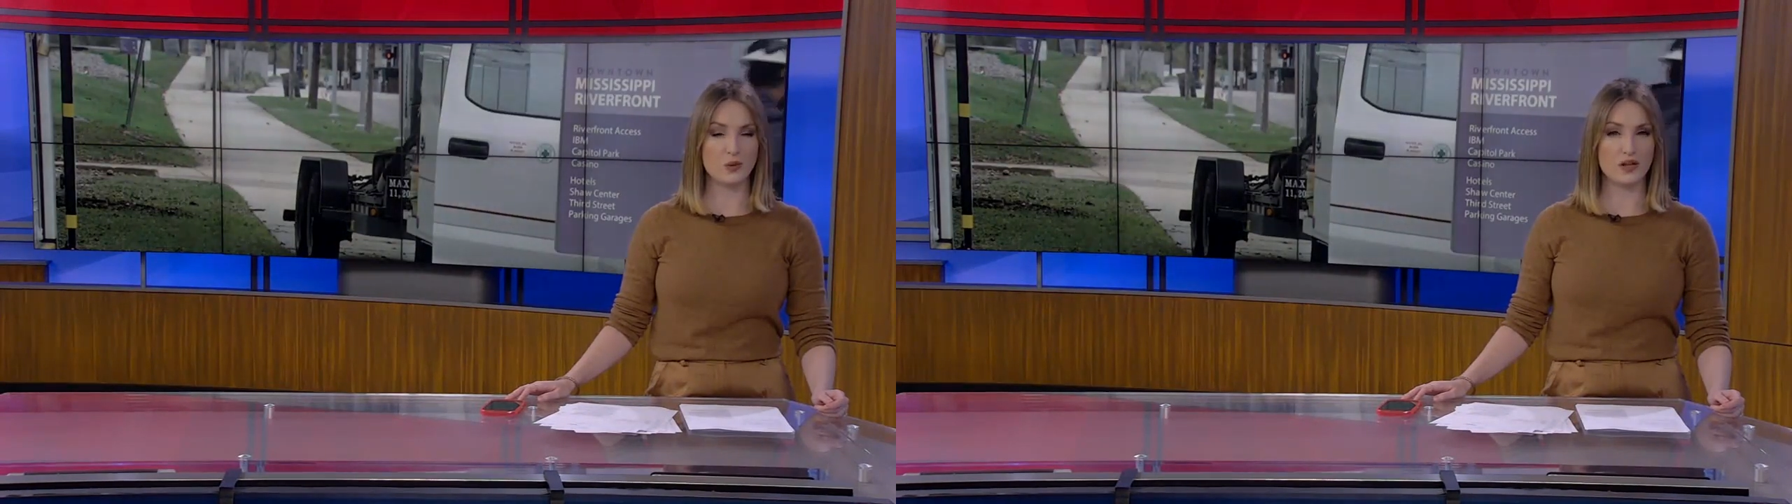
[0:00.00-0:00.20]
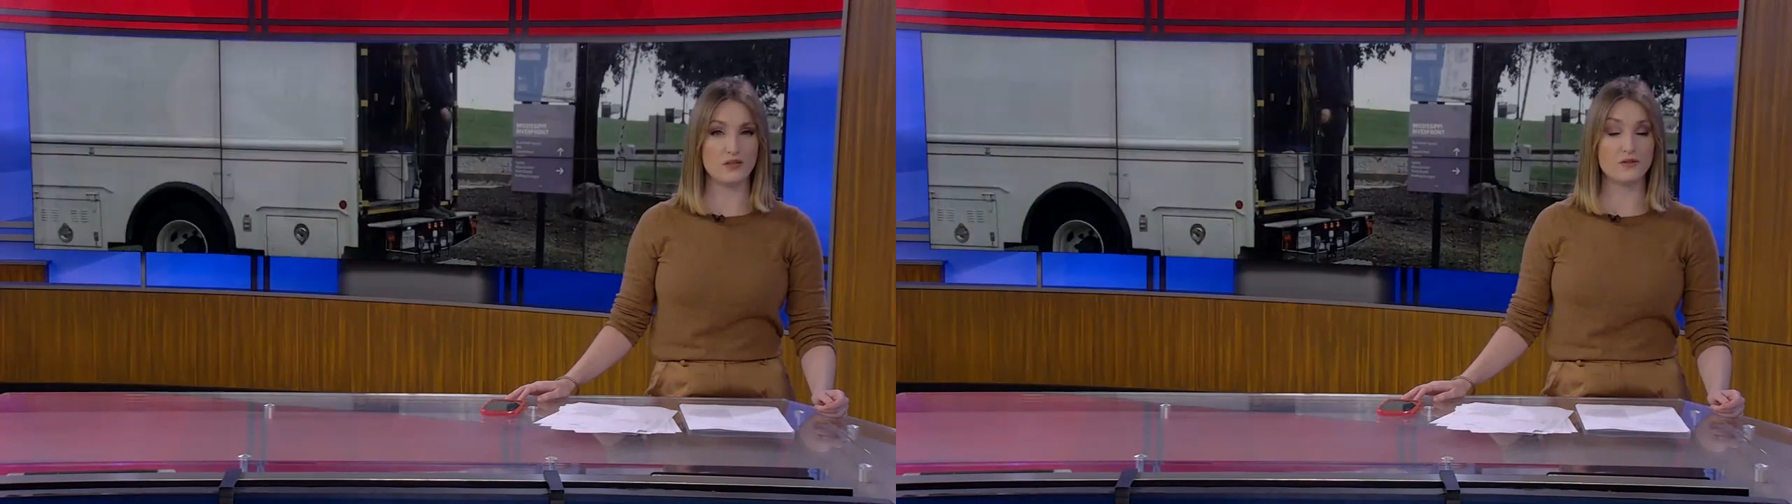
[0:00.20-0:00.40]

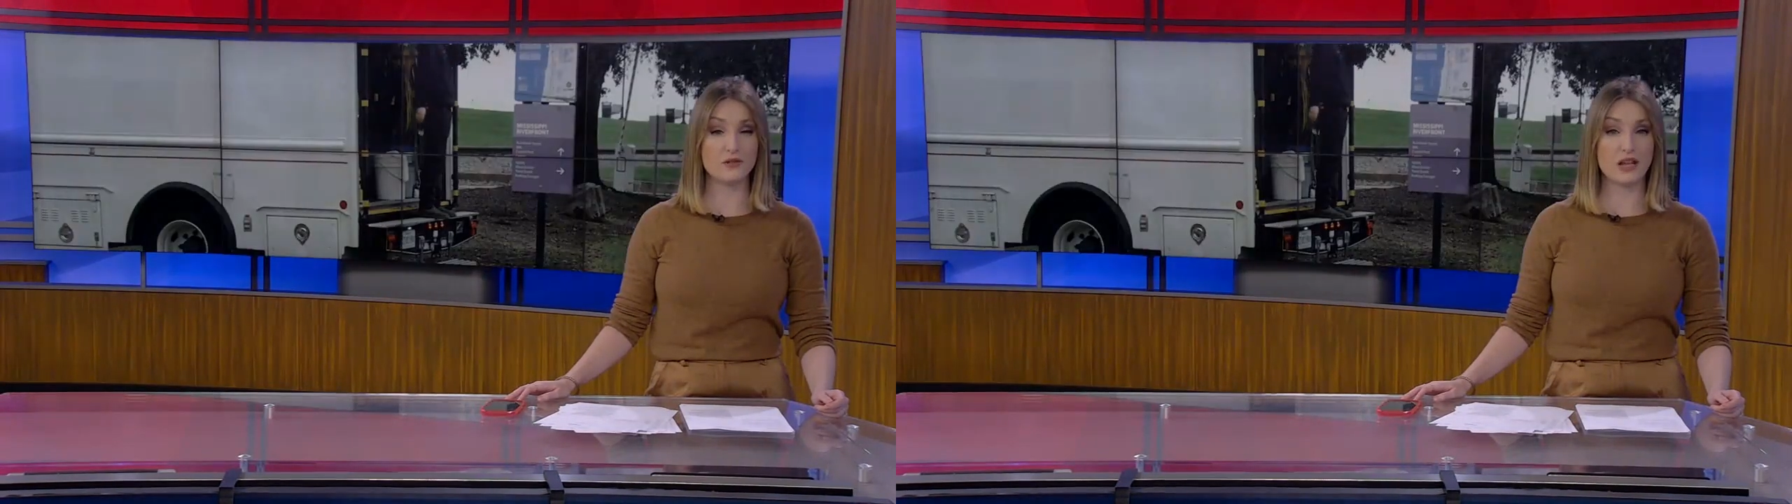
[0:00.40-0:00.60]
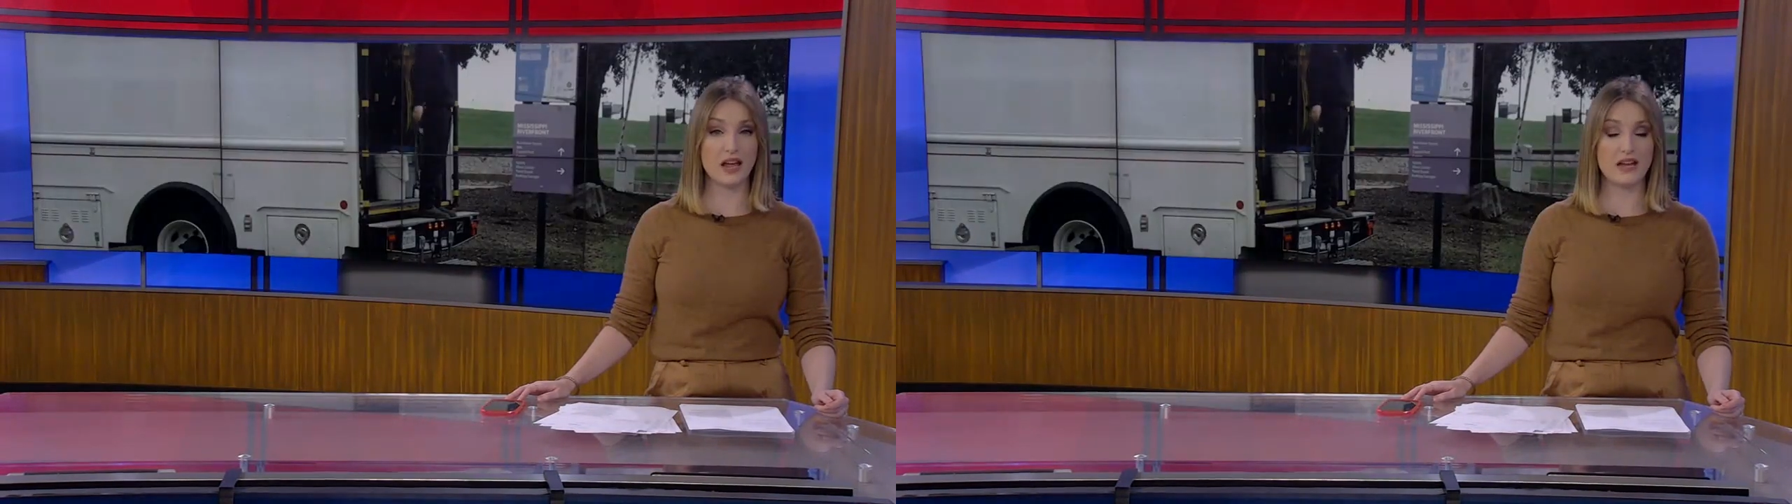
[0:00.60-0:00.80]
with for
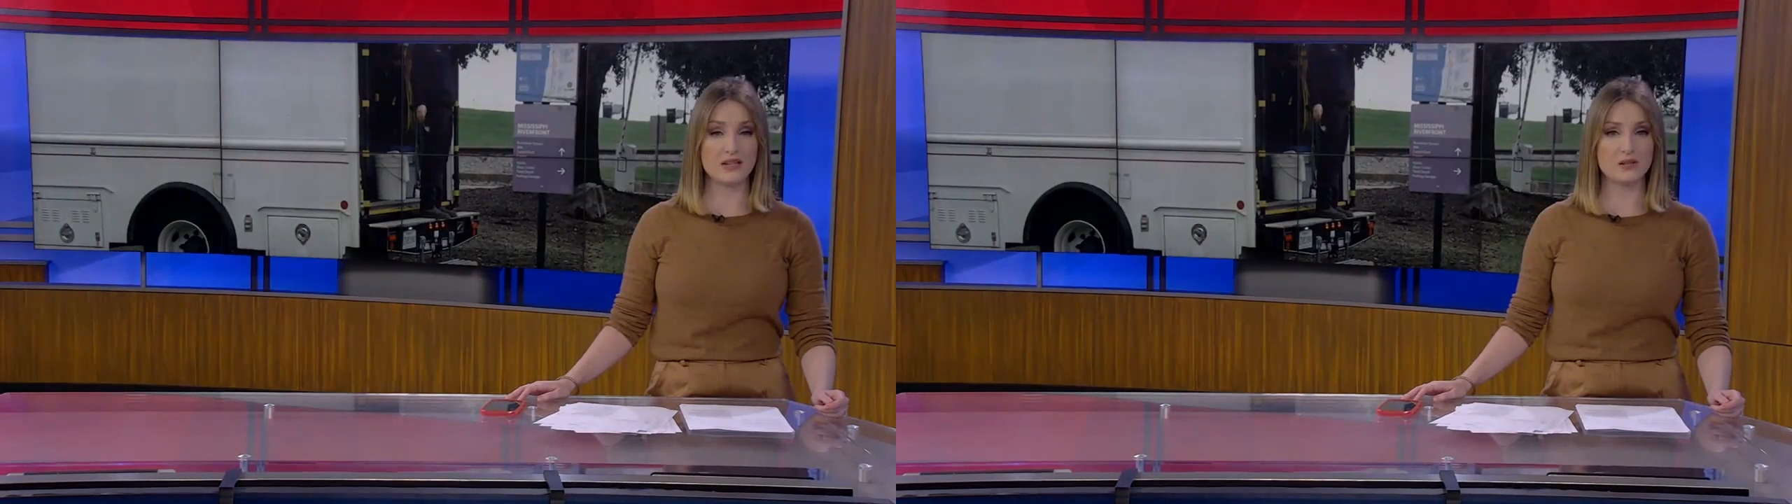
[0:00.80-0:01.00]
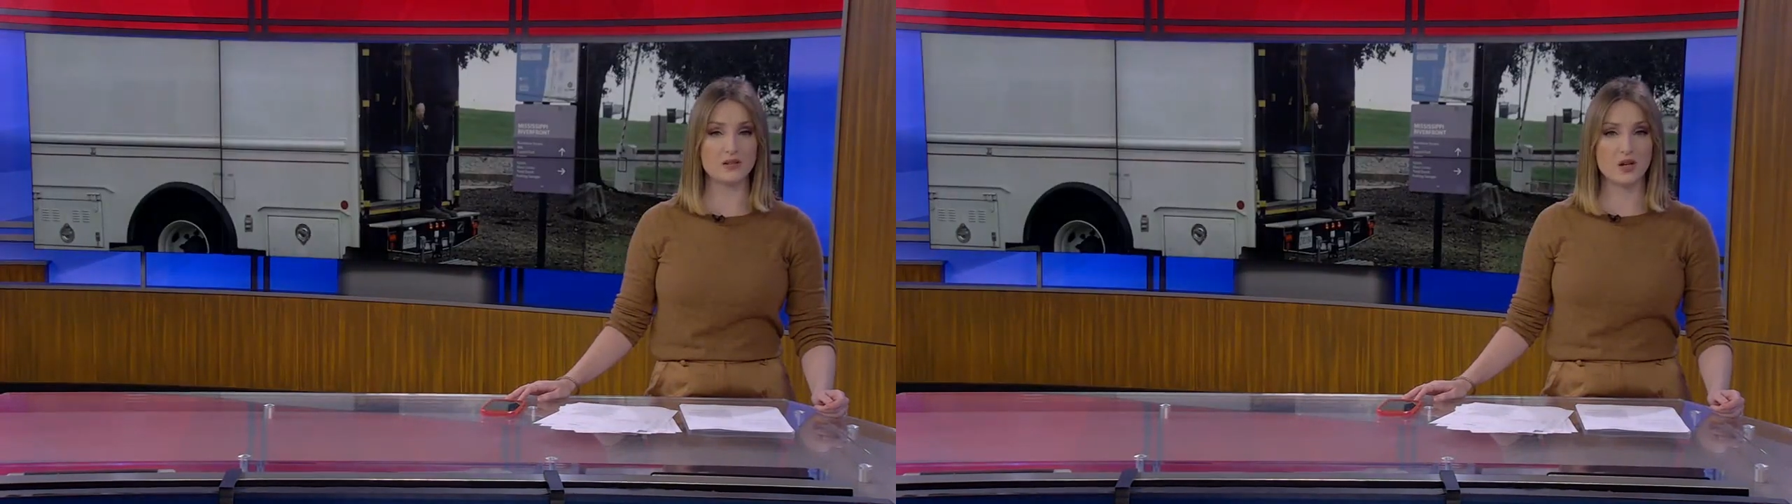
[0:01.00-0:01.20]

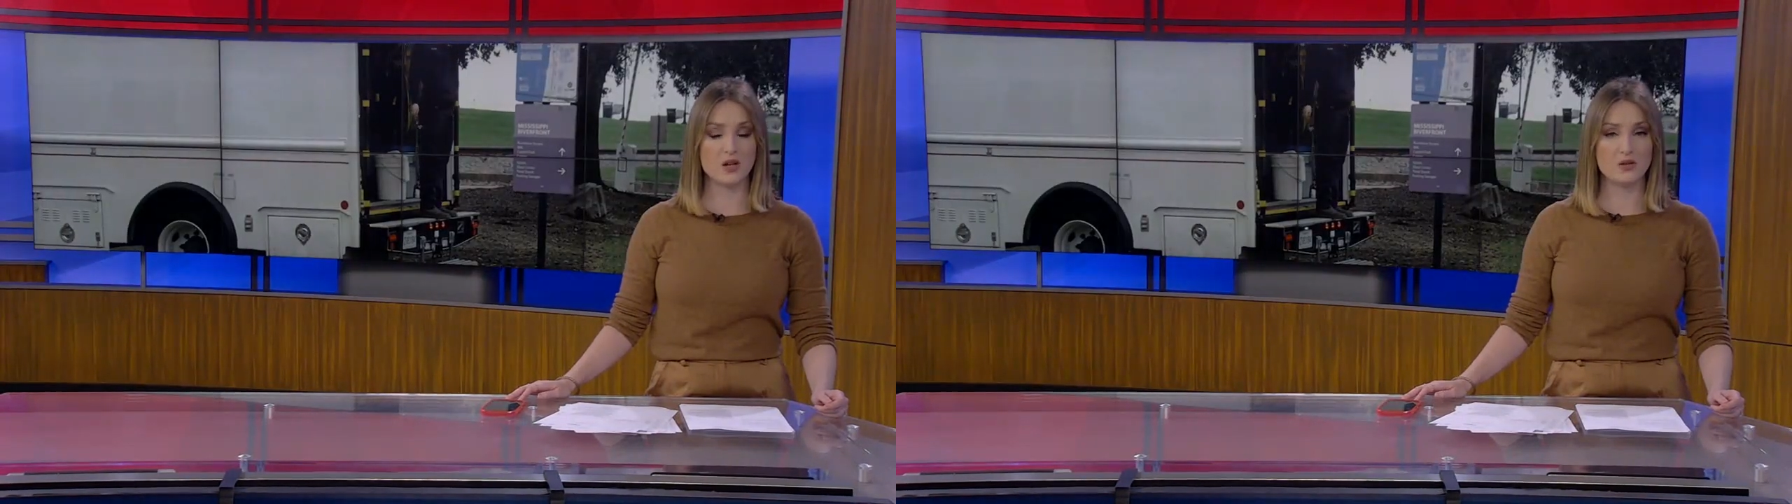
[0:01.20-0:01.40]
days.